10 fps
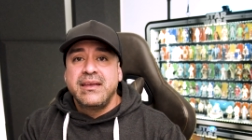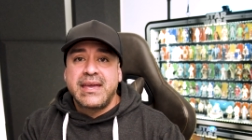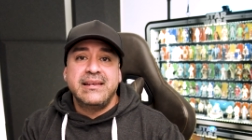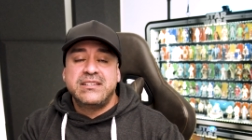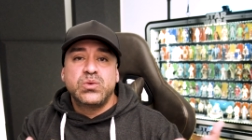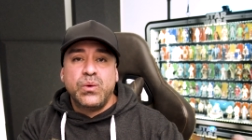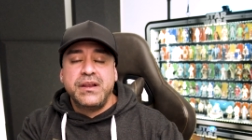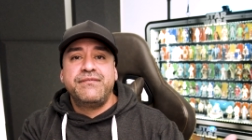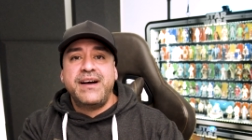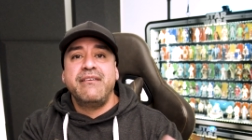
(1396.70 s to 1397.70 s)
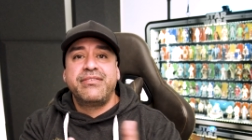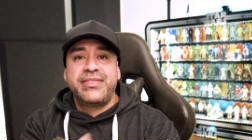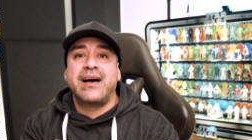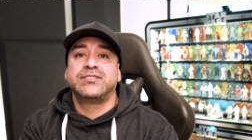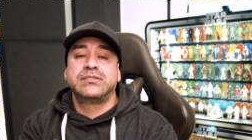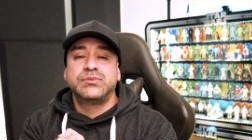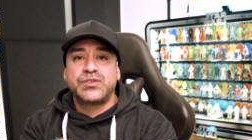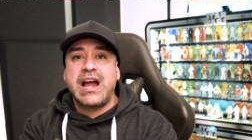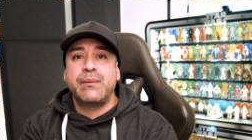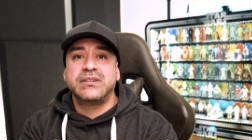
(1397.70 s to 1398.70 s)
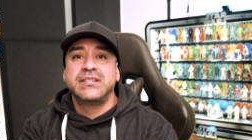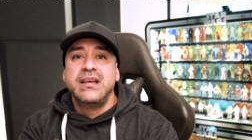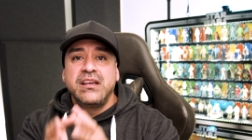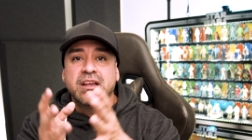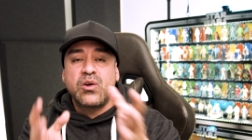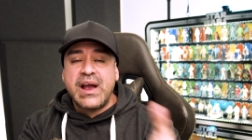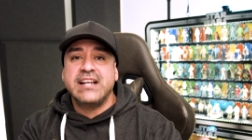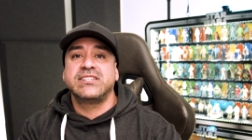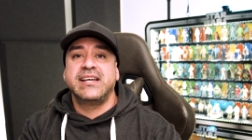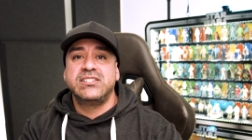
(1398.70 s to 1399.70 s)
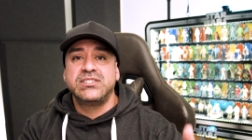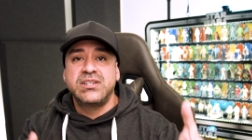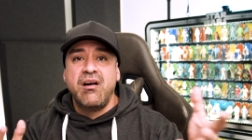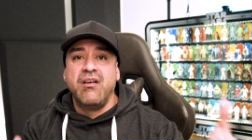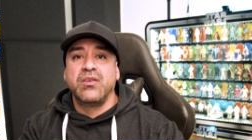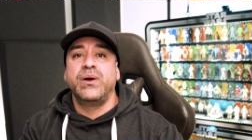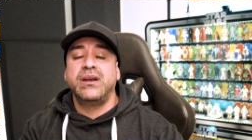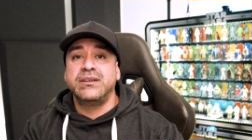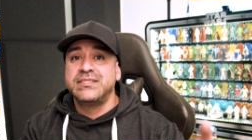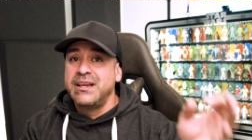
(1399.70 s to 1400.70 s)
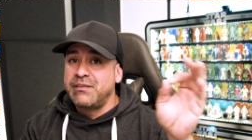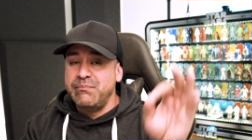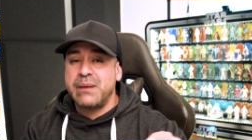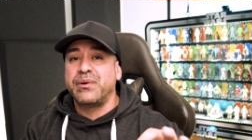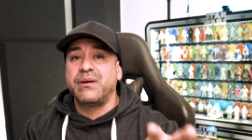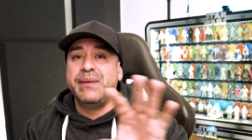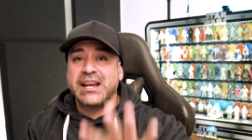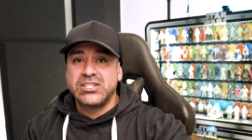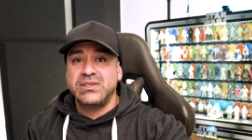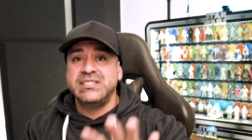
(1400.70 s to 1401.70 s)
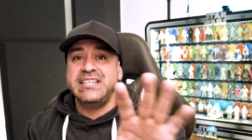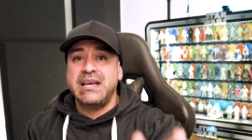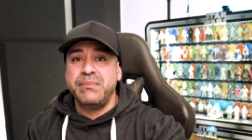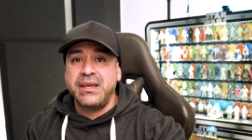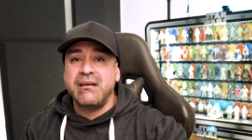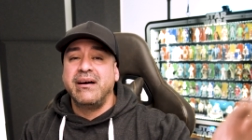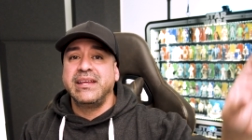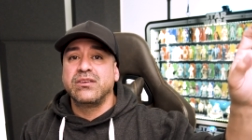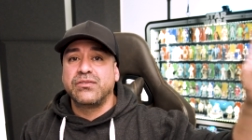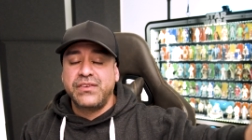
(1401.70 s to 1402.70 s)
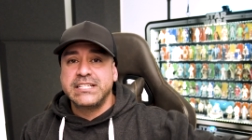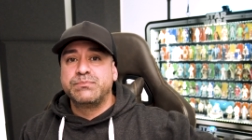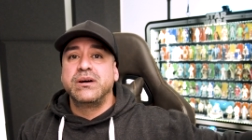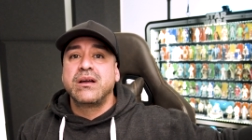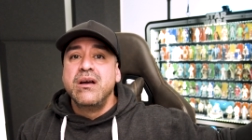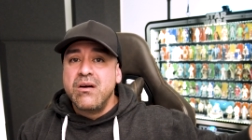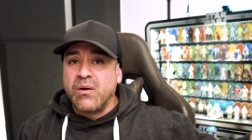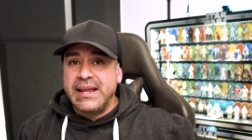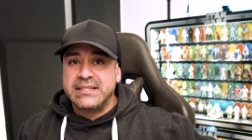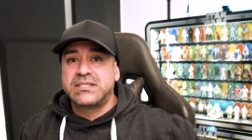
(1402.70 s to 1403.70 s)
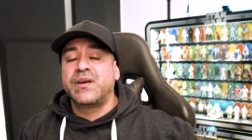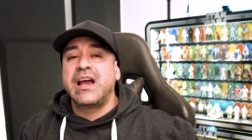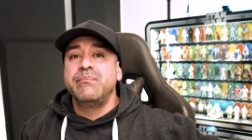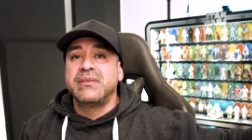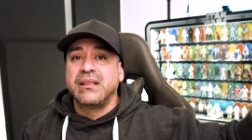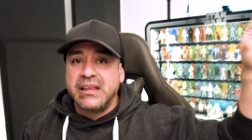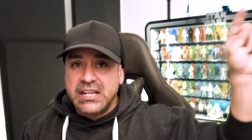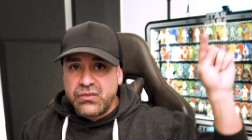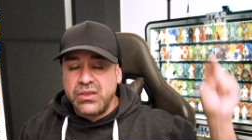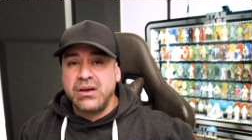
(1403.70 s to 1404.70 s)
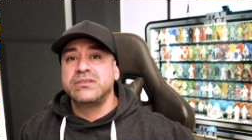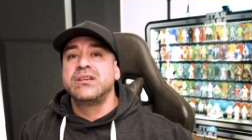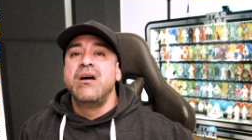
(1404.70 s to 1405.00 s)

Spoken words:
getting to 25,000 subscribers. Congratulations to all the winners. Remember, make sure to DM me on either Facebook or Instagram. The links for those